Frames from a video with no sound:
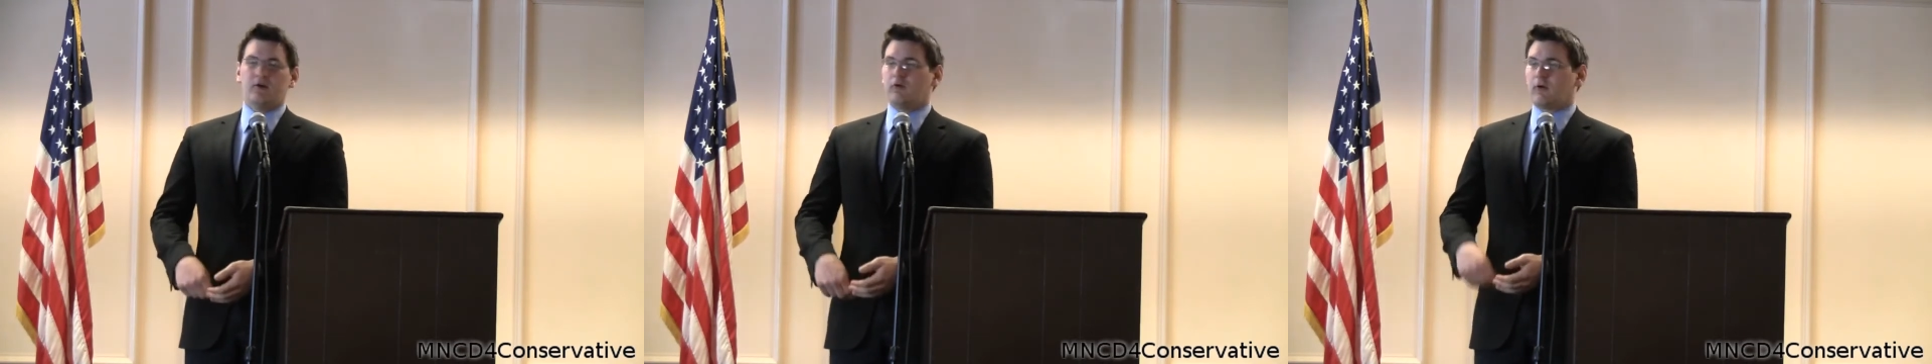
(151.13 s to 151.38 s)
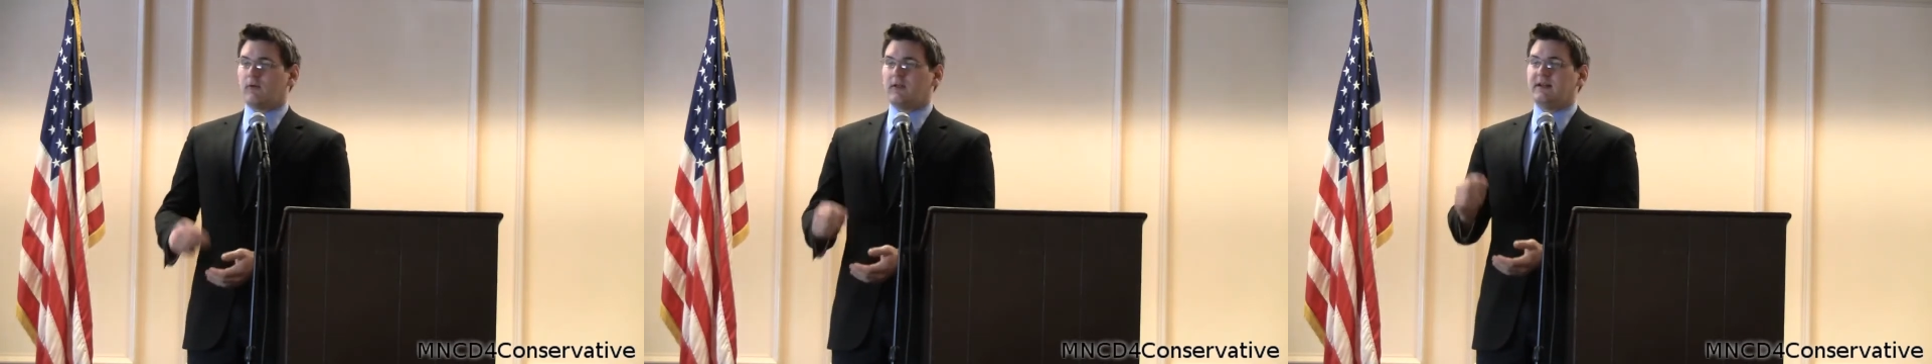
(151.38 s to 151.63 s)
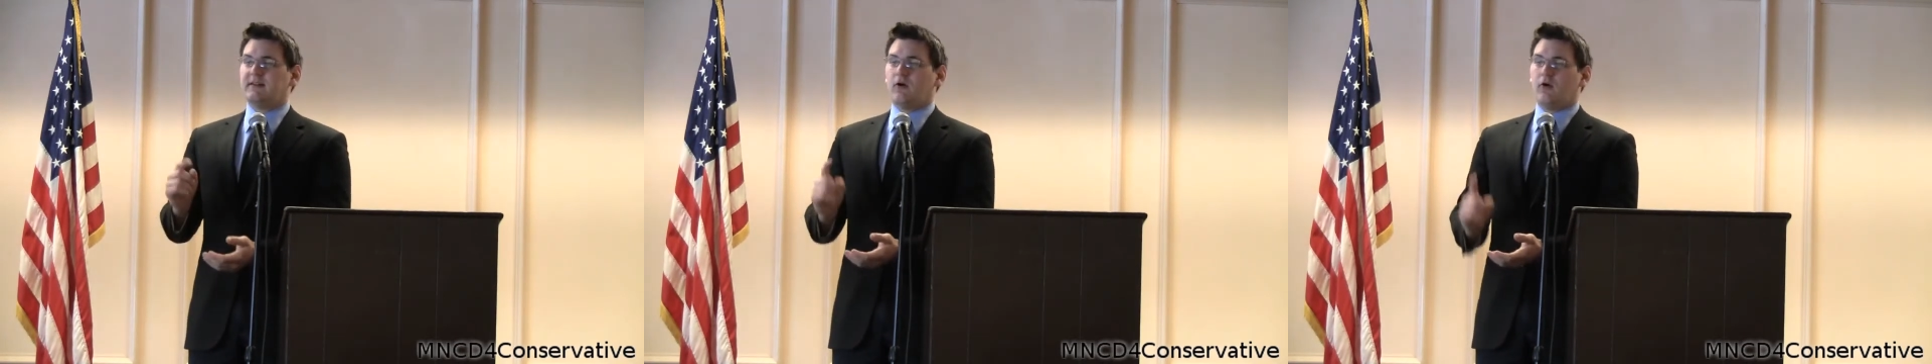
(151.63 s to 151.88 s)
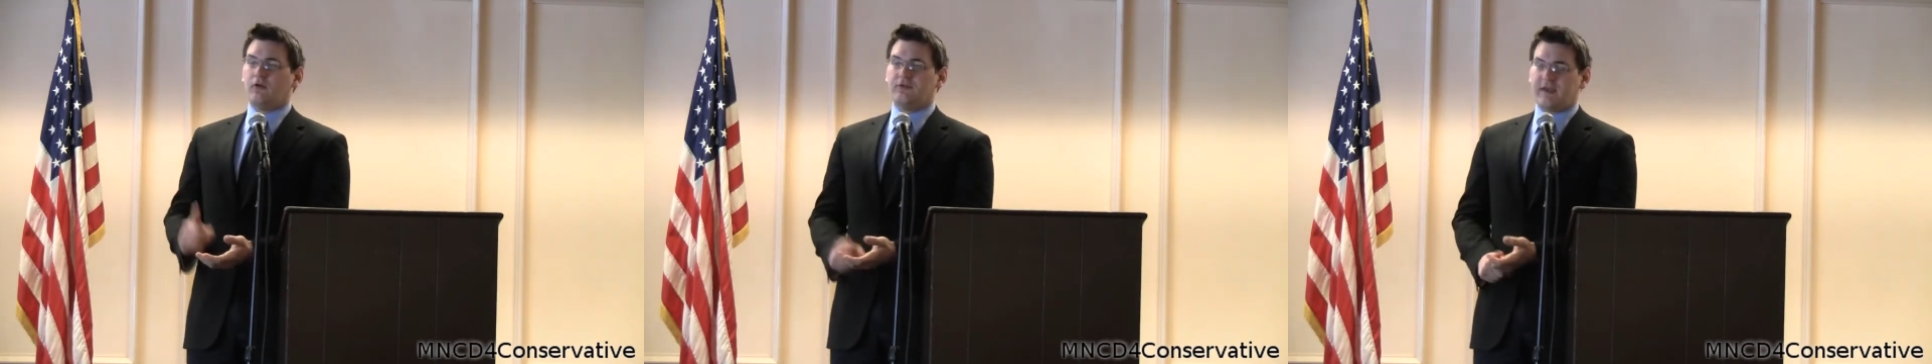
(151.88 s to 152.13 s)
who are willing to
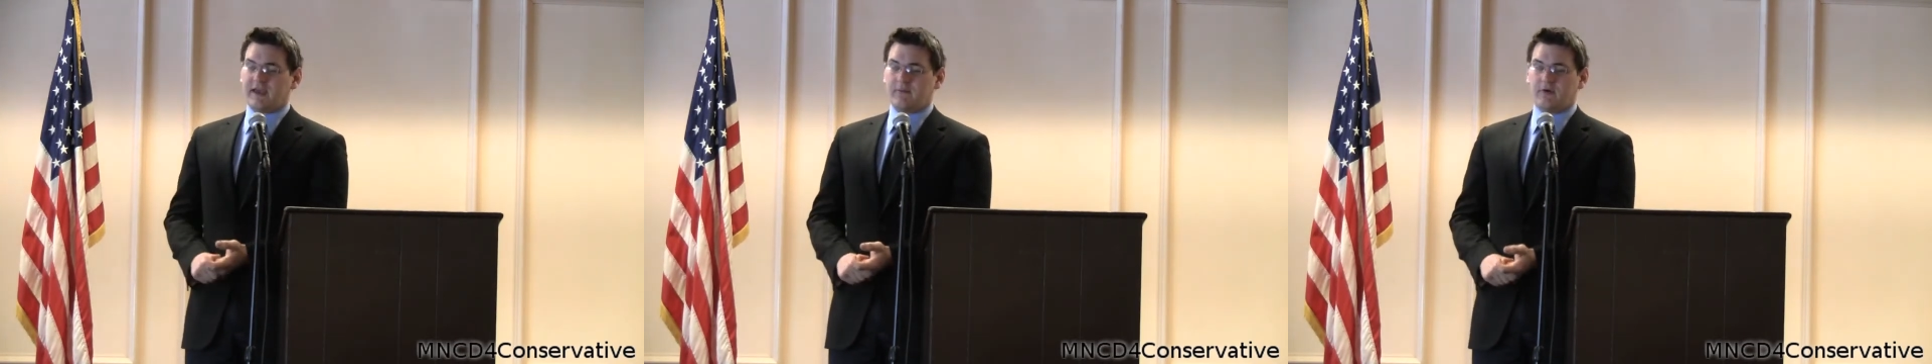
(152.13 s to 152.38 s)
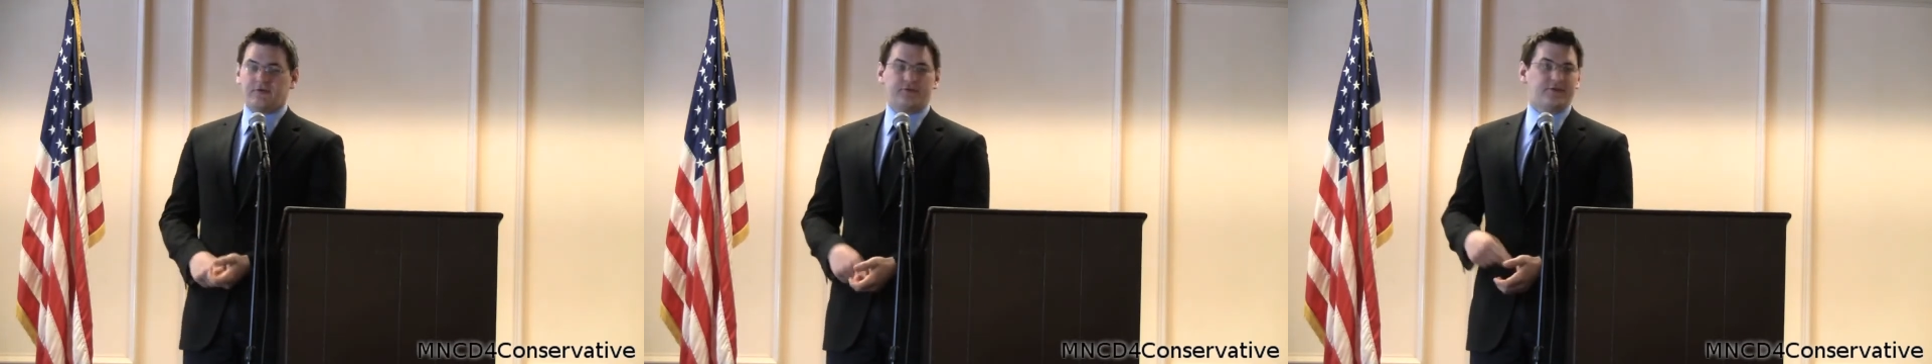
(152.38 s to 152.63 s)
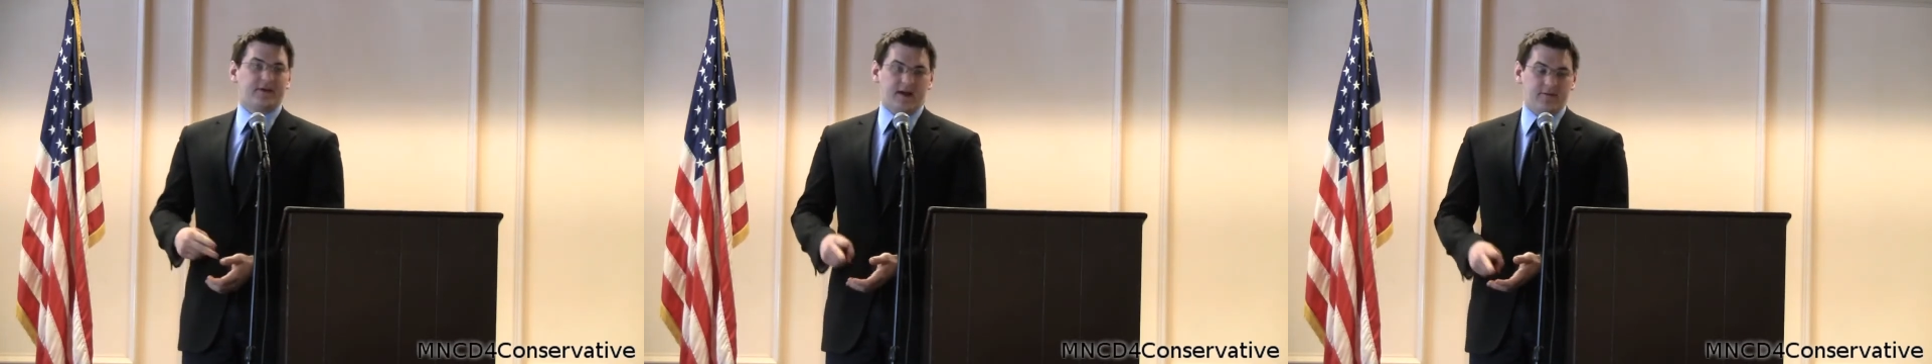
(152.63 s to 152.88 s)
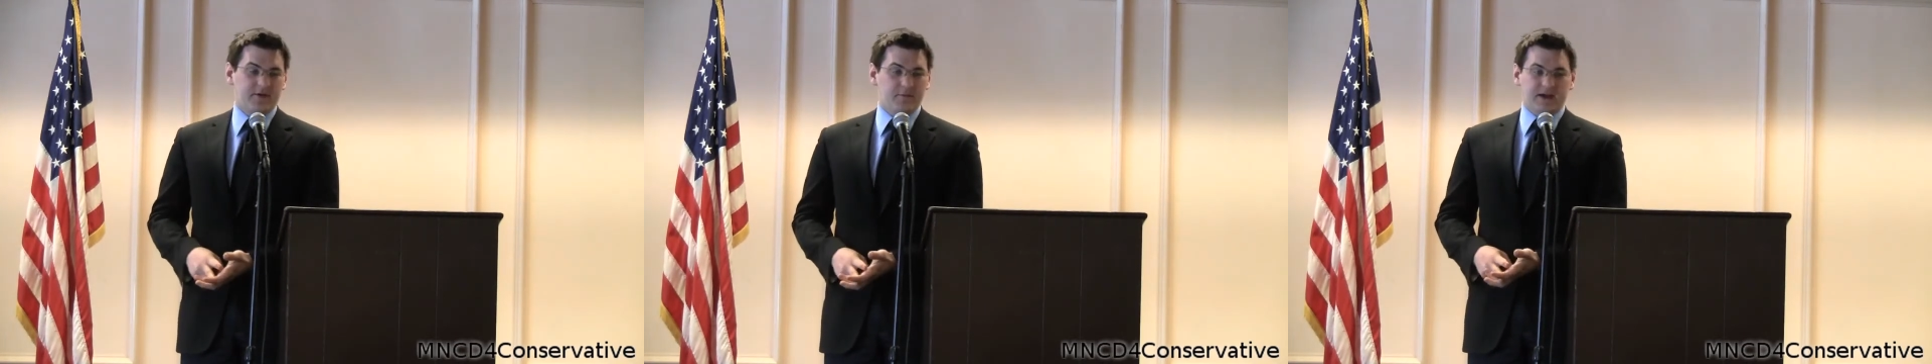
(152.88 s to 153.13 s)
hold tables, to
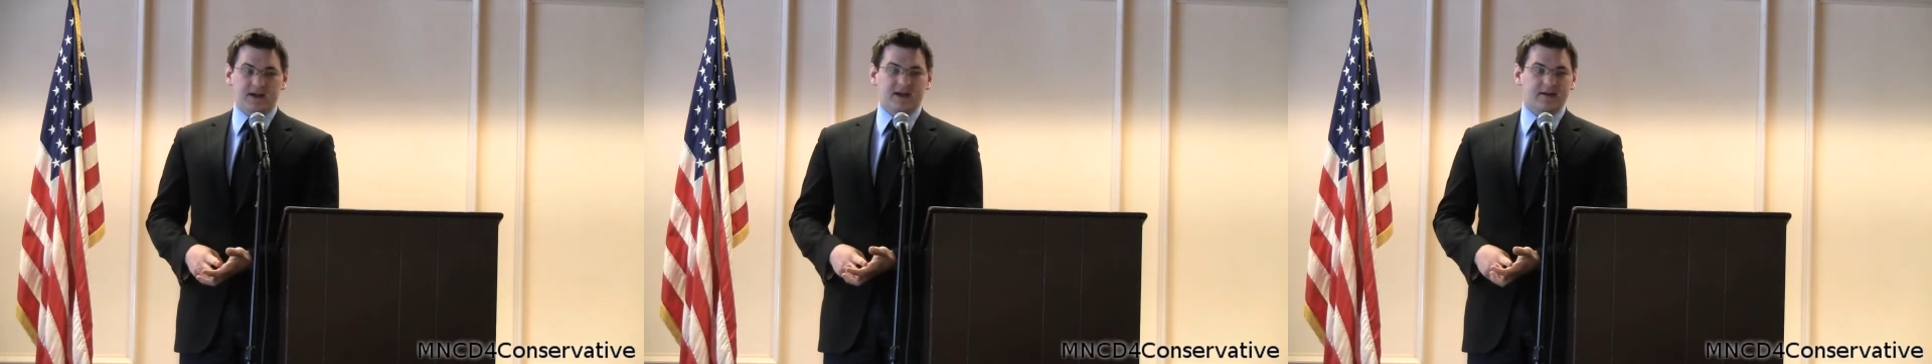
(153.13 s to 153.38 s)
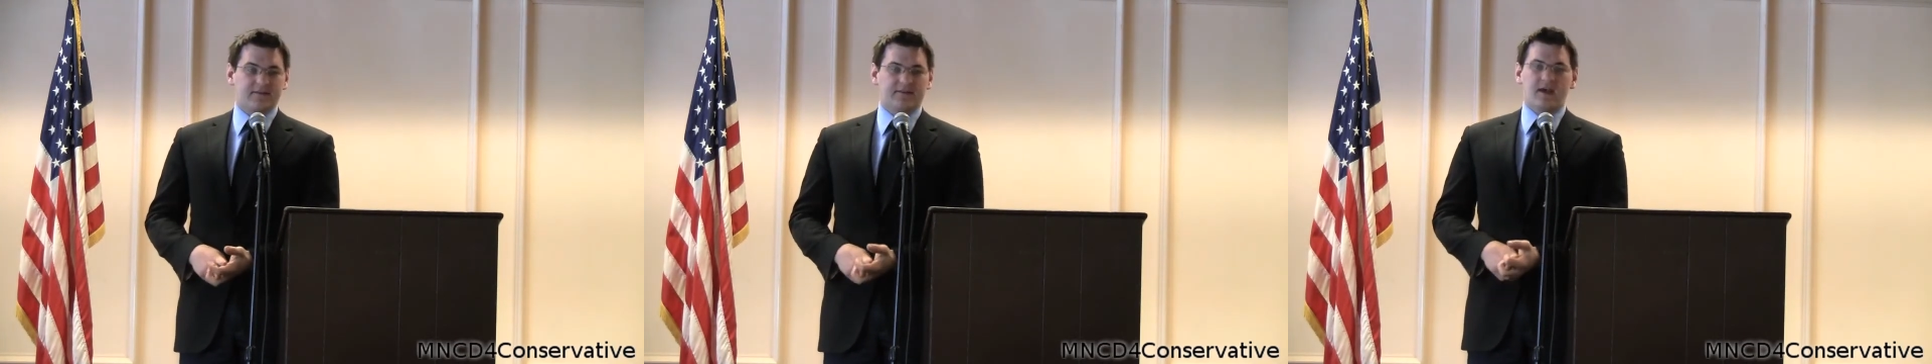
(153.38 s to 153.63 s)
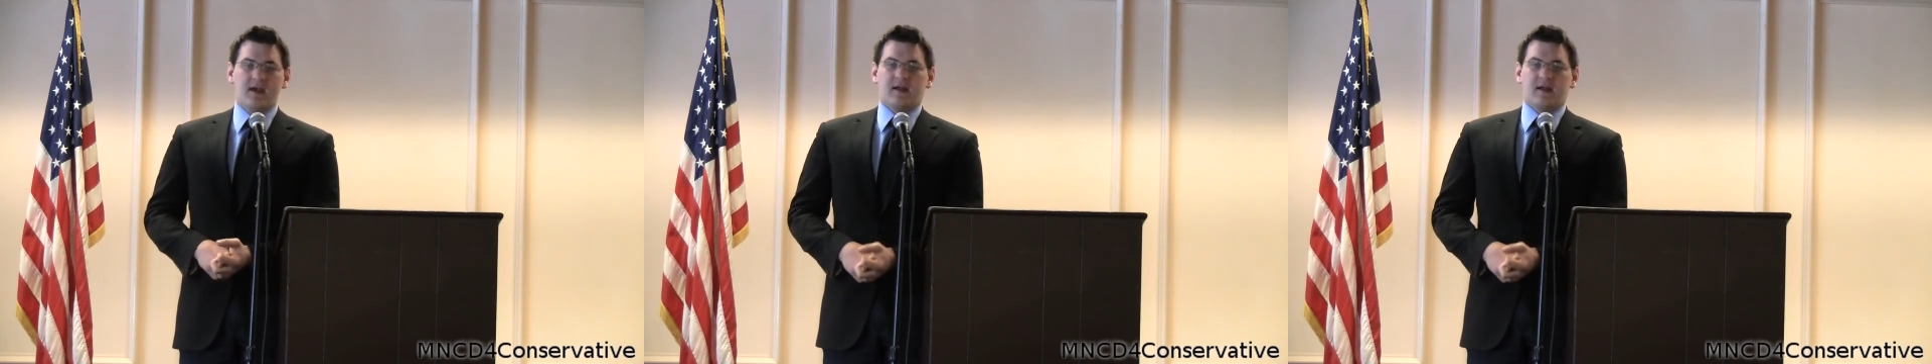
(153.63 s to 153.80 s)
come to meetings,